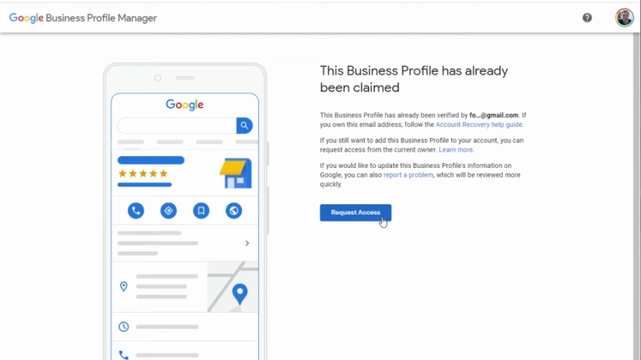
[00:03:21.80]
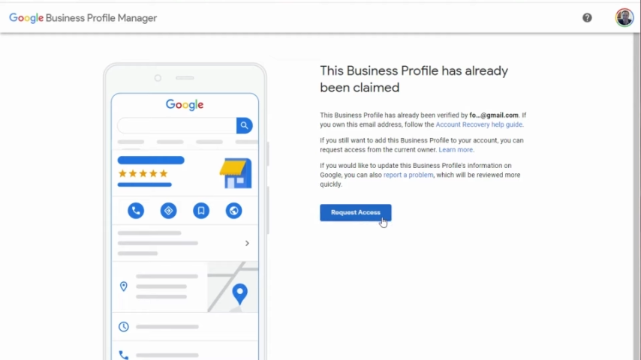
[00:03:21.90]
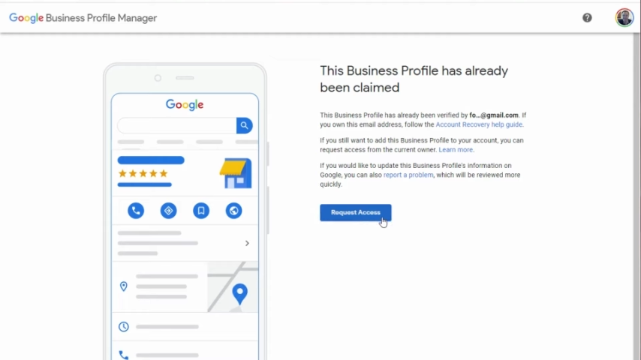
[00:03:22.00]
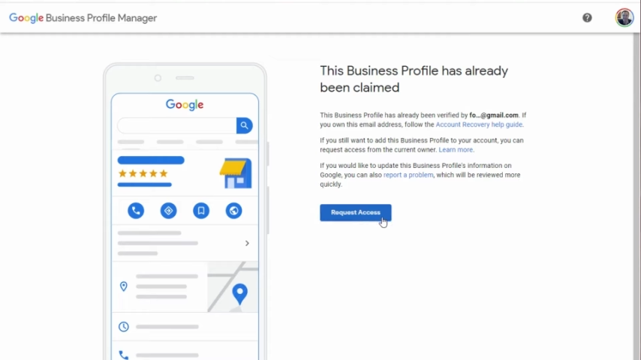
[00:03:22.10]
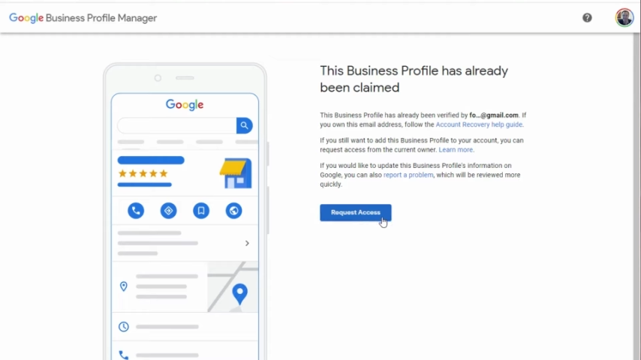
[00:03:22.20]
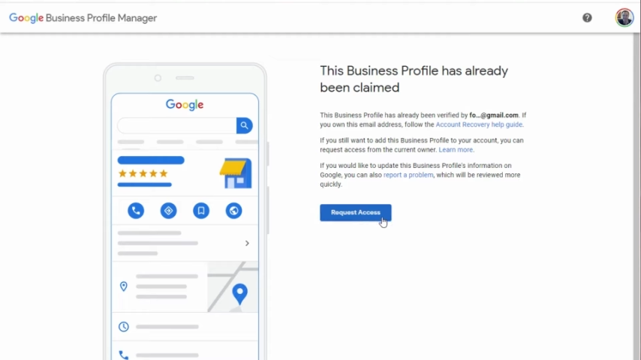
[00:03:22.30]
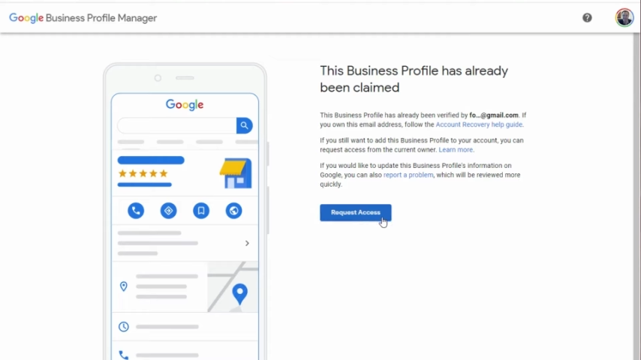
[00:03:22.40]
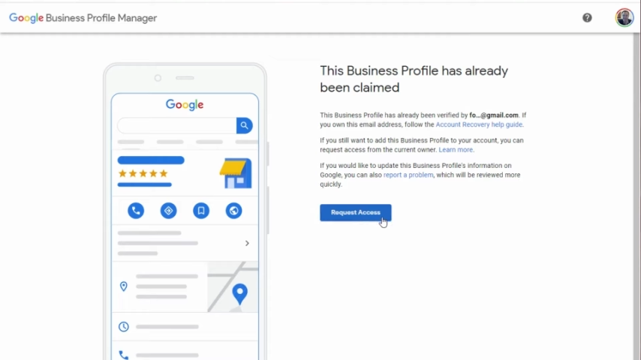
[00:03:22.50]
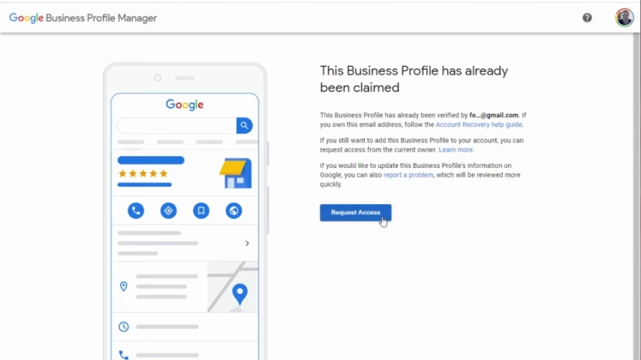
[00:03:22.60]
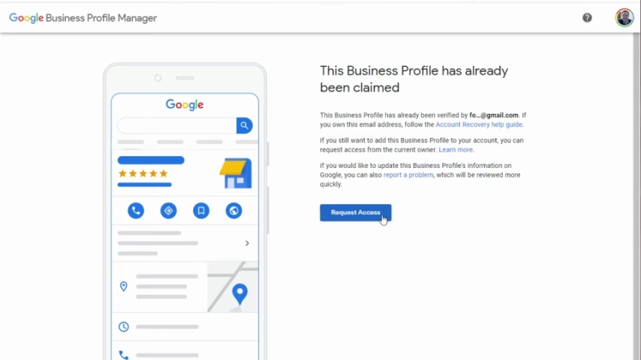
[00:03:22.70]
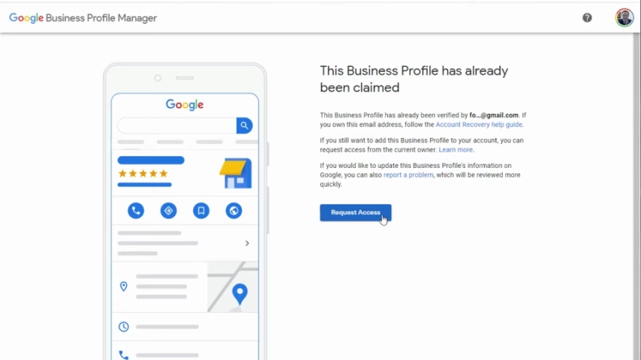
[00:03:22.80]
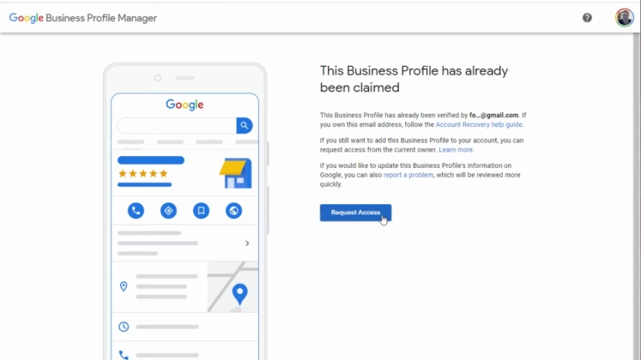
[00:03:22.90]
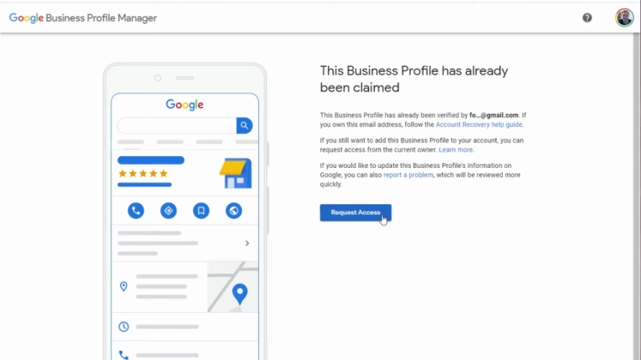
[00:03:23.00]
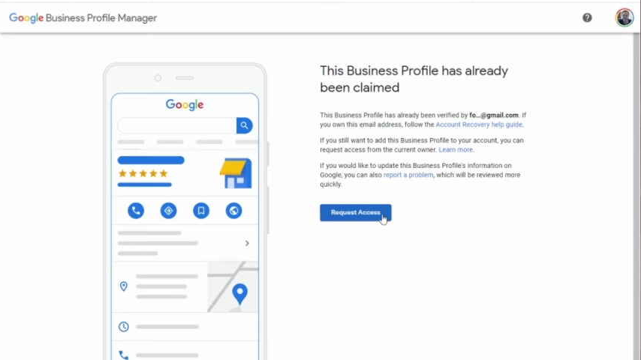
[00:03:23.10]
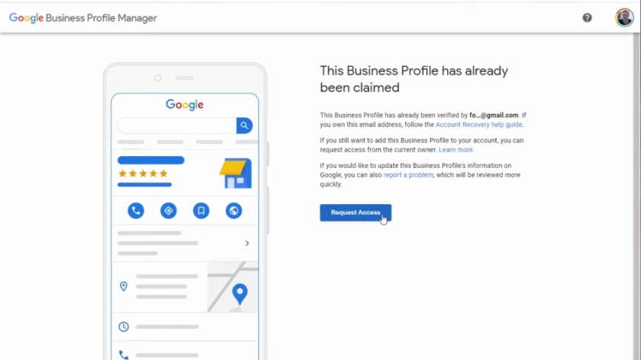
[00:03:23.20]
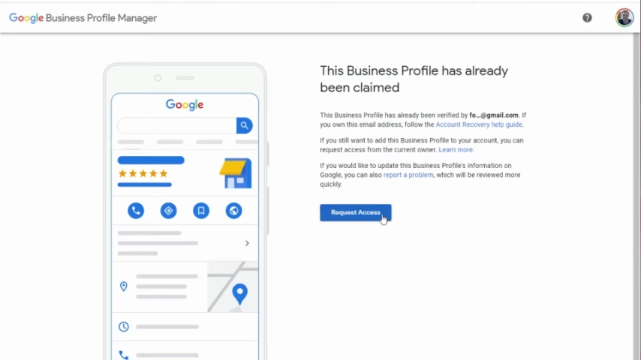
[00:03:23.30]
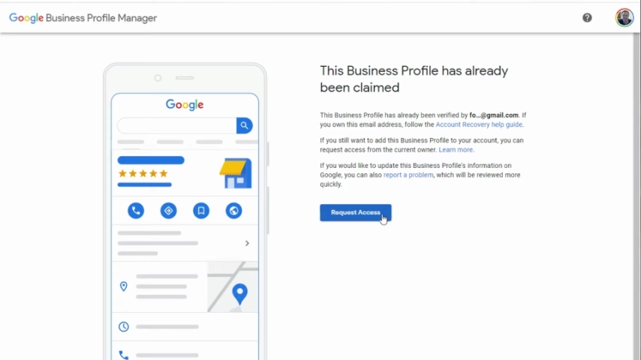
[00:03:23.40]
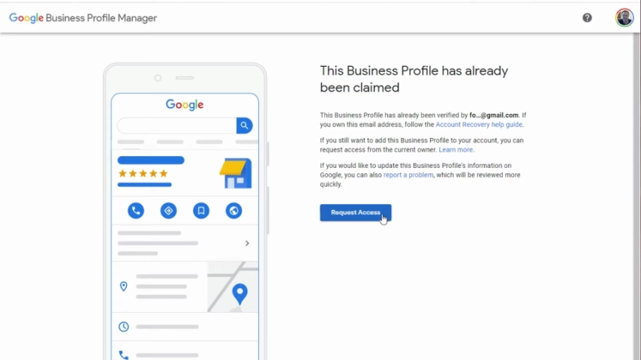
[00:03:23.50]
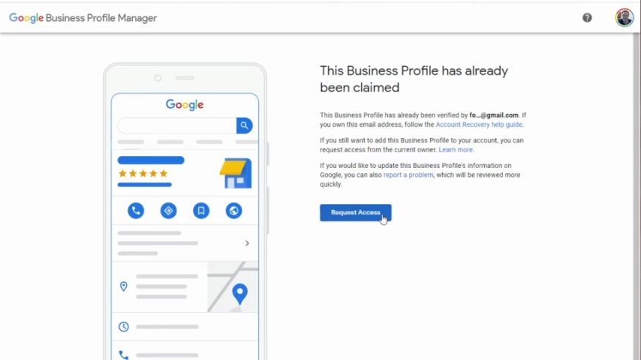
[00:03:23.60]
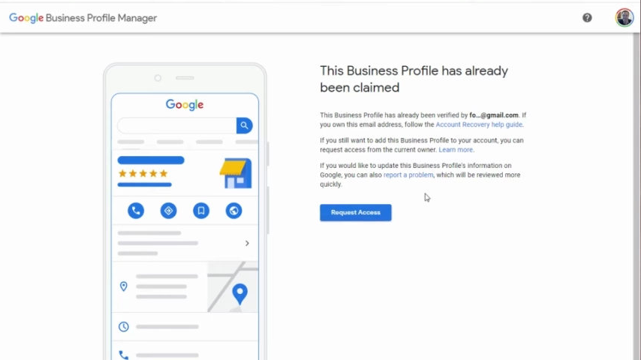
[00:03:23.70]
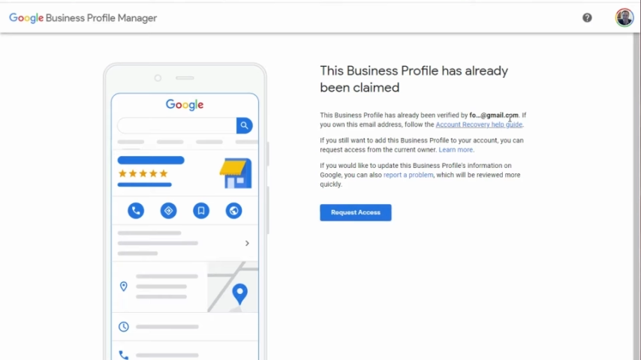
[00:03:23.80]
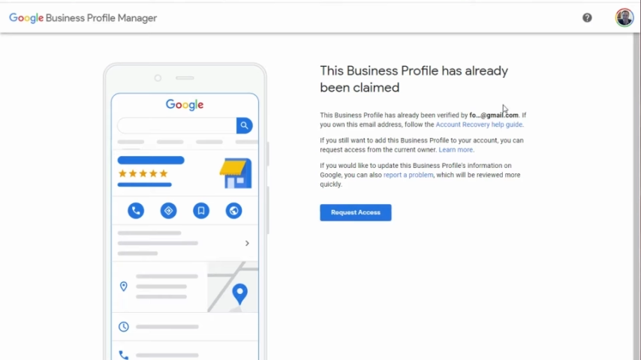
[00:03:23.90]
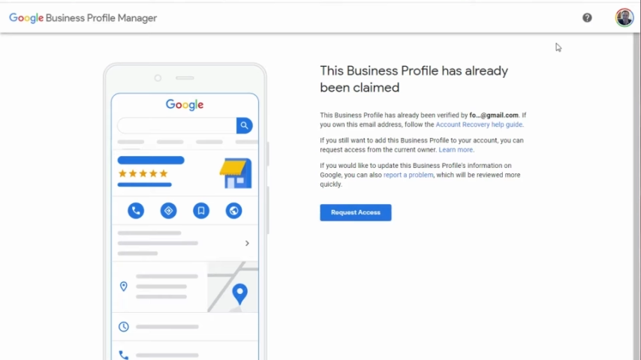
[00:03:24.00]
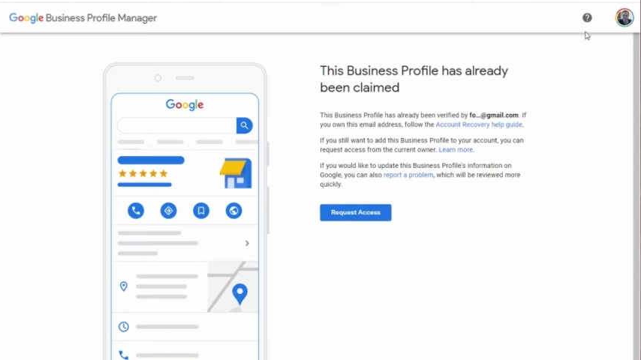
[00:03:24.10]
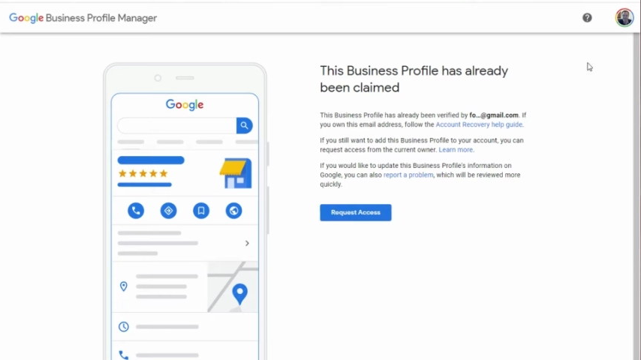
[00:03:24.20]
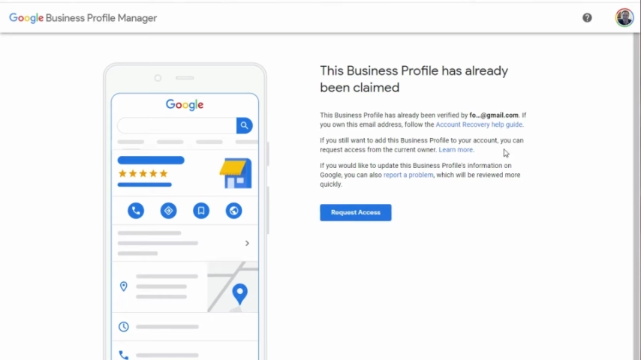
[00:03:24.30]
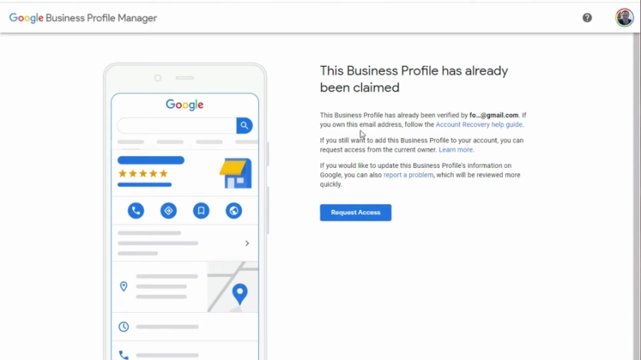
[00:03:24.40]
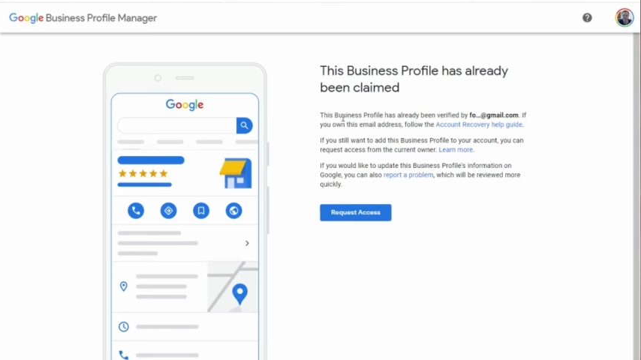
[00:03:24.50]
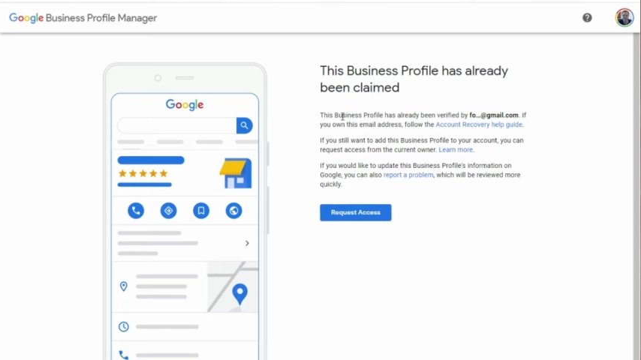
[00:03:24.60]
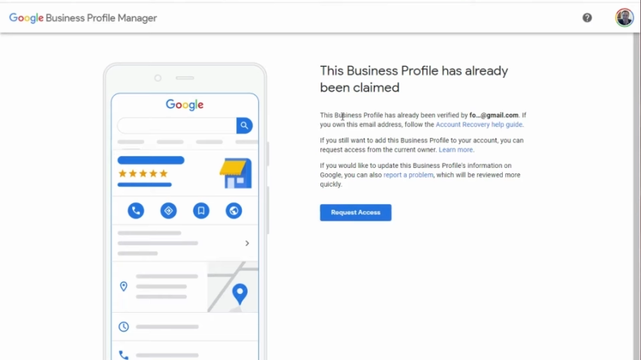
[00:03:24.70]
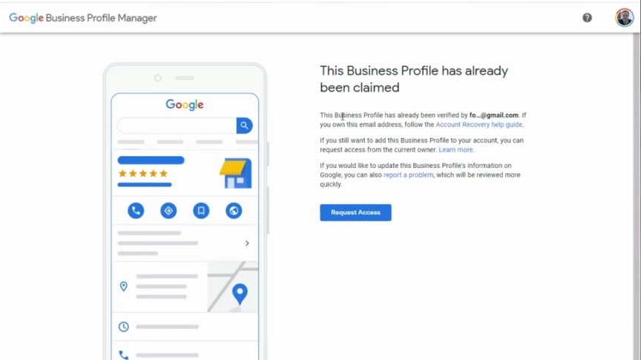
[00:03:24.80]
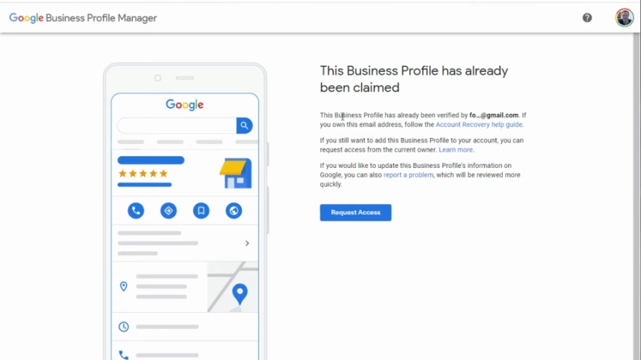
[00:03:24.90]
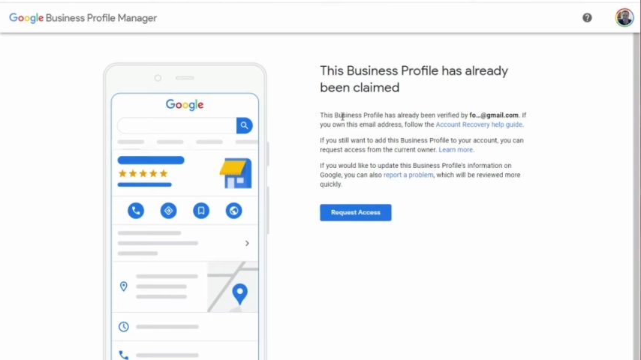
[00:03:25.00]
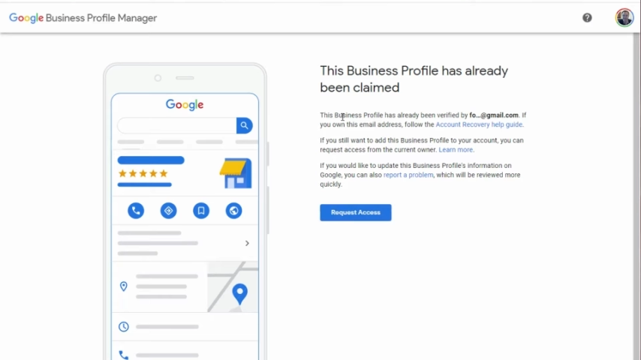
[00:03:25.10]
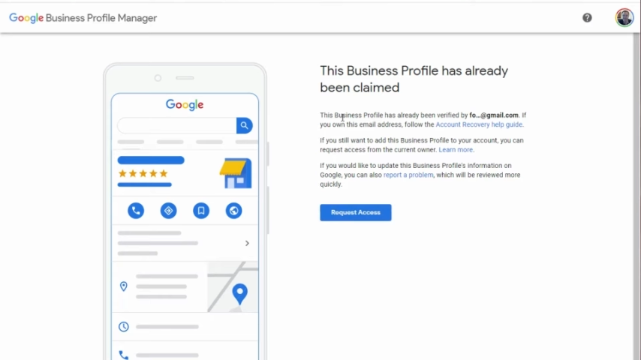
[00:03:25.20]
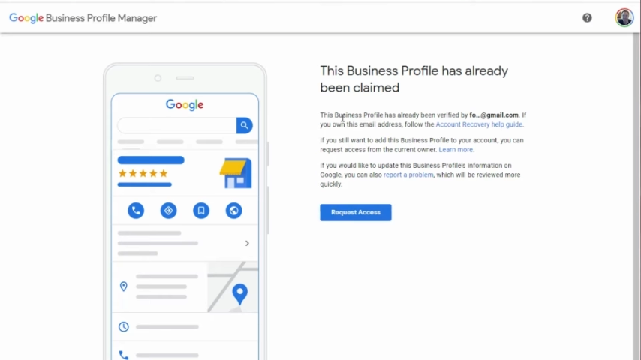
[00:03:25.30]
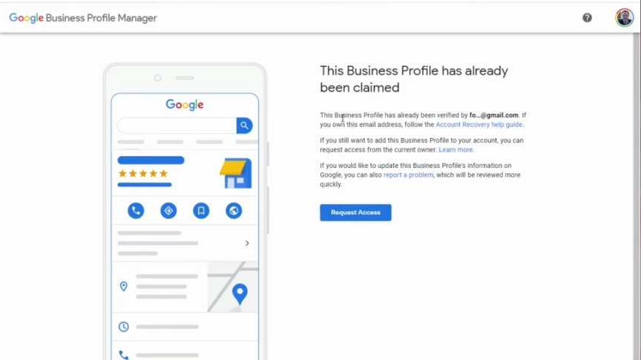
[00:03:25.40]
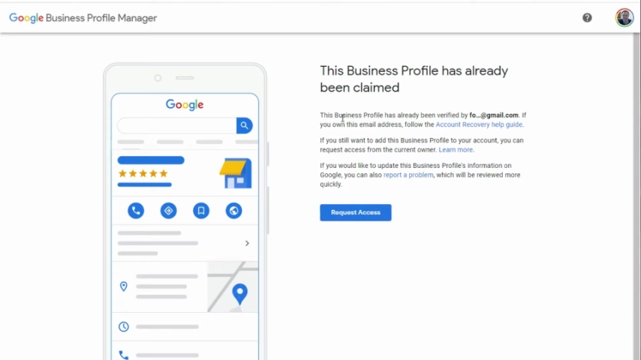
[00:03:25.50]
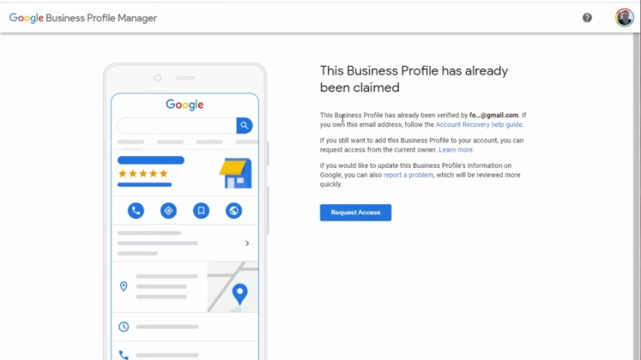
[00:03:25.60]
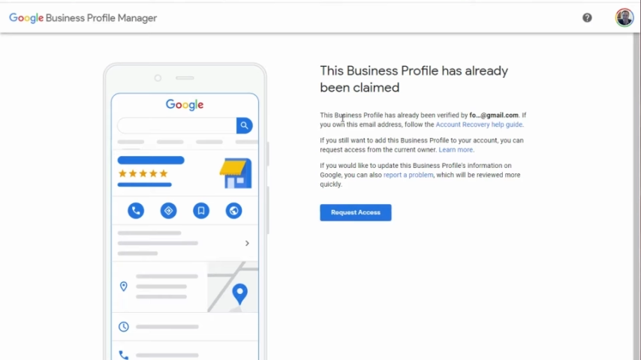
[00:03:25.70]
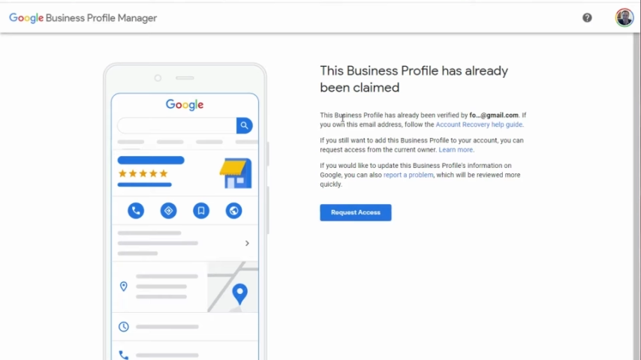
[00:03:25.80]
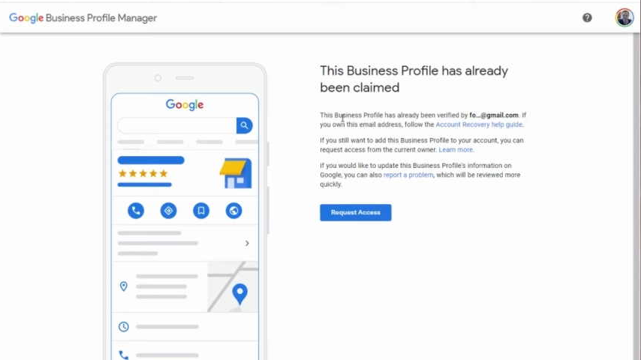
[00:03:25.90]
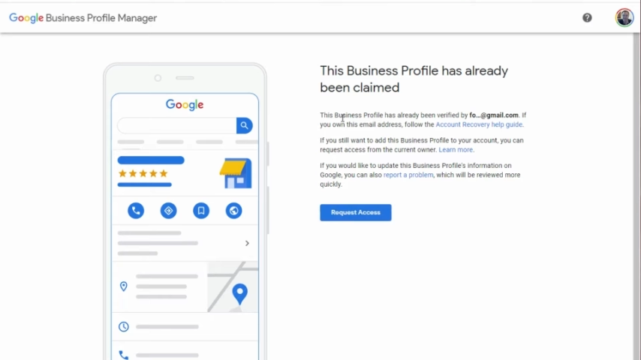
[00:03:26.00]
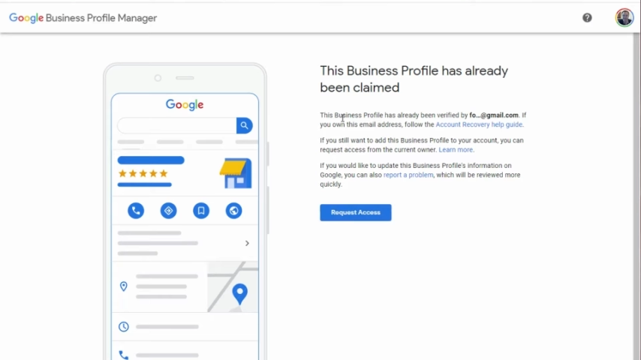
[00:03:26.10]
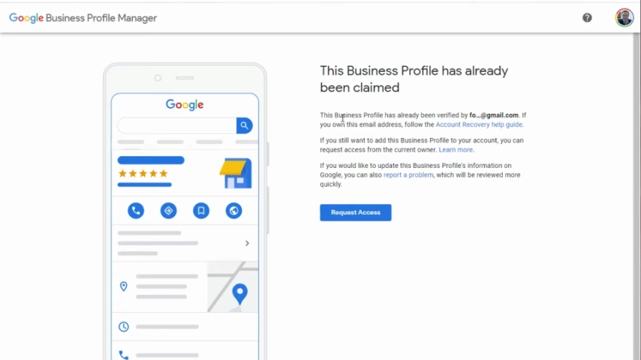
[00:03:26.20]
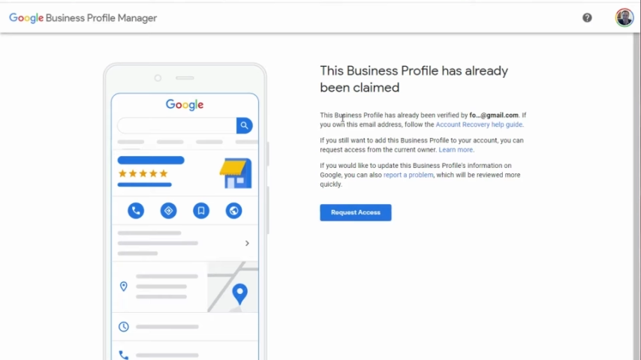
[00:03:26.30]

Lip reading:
[unreadable: no face in view]